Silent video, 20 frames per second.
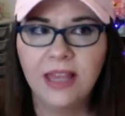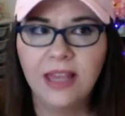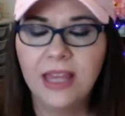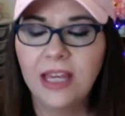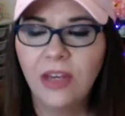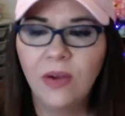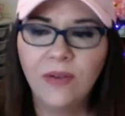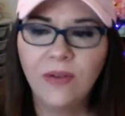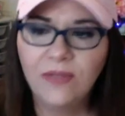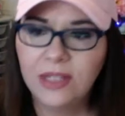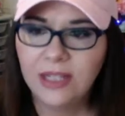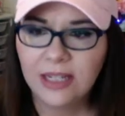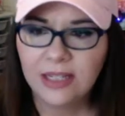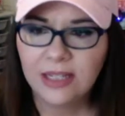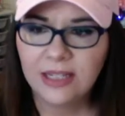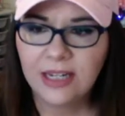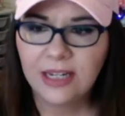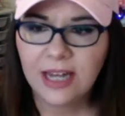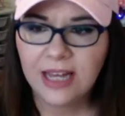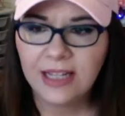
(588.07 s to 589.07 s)
I think you have
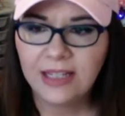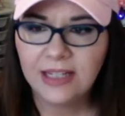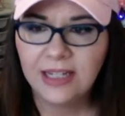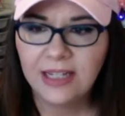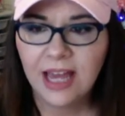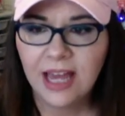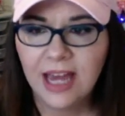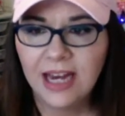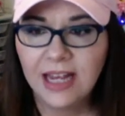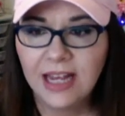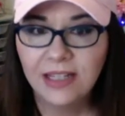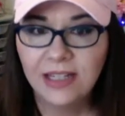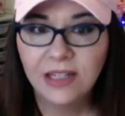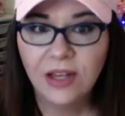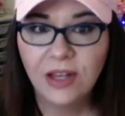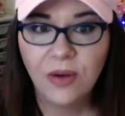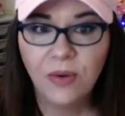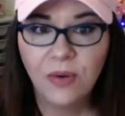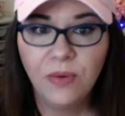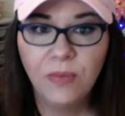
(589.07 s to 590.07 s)
60 days to get it.
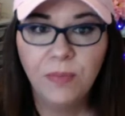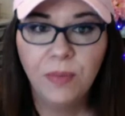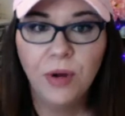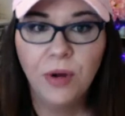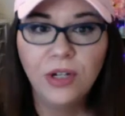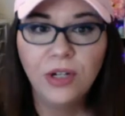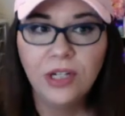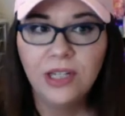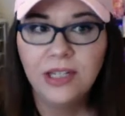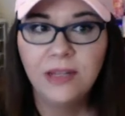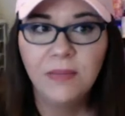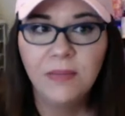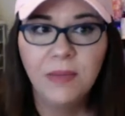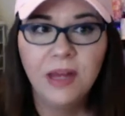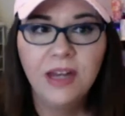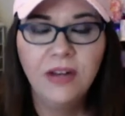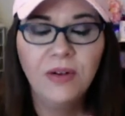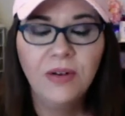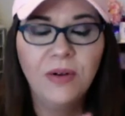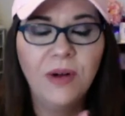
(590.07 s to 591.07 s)
So purchase the
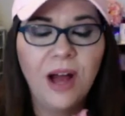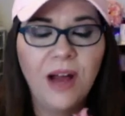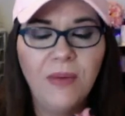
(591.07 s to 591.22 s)
bundle.